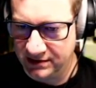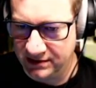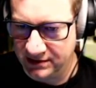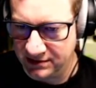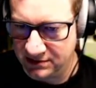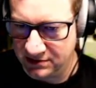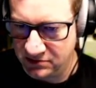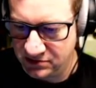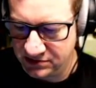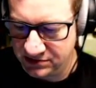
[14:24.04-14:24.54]

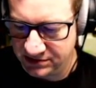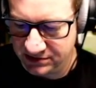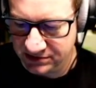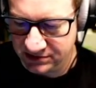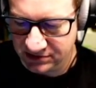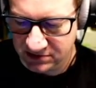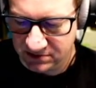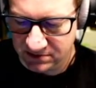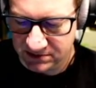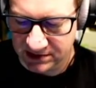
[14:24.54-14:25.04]
and I want to
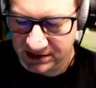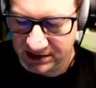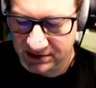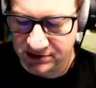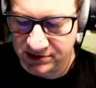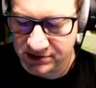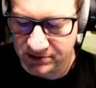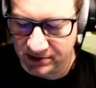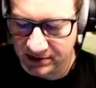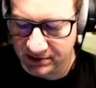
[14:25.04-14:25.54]
zoom
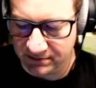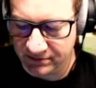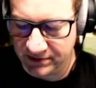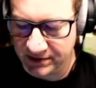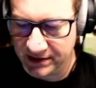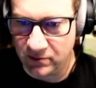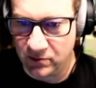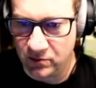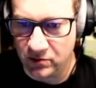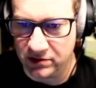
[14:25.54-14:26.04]
down to it,
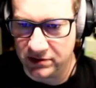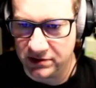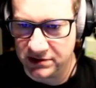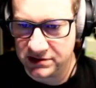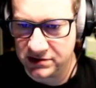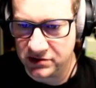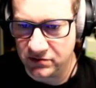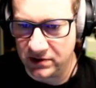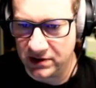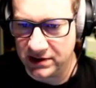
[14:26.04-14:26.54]
that
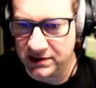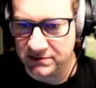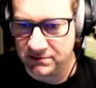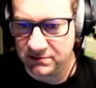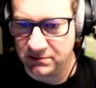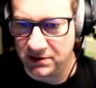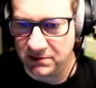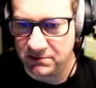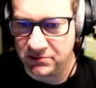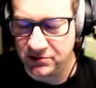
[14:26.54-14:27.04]
works
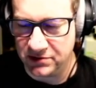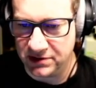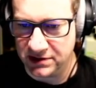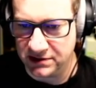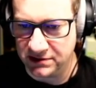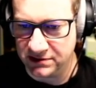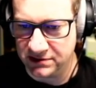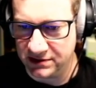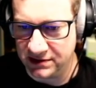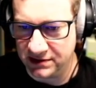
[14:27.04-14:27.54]
great by
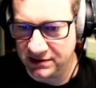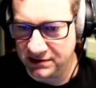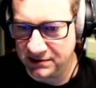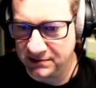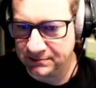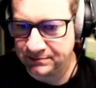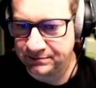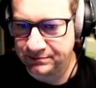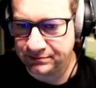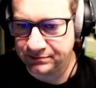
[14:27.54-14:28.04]
putting the